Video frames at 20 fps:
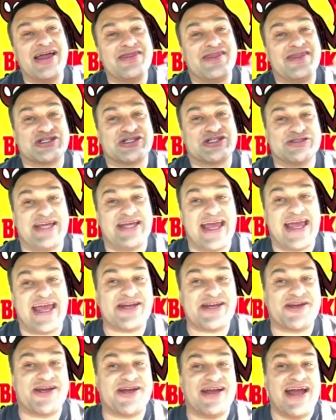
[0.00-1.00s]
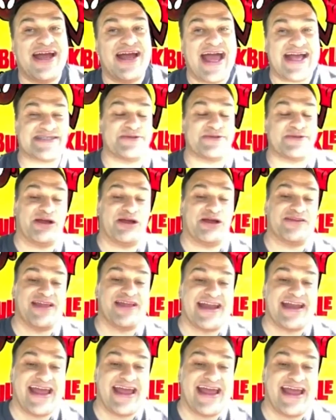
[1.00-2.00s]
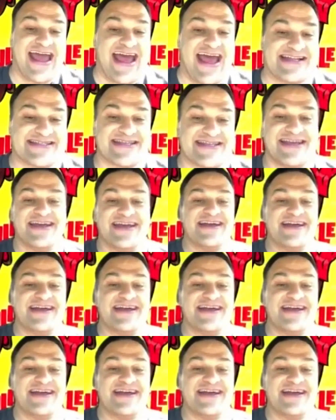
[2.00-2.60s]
the creator has to wear a lot of hats.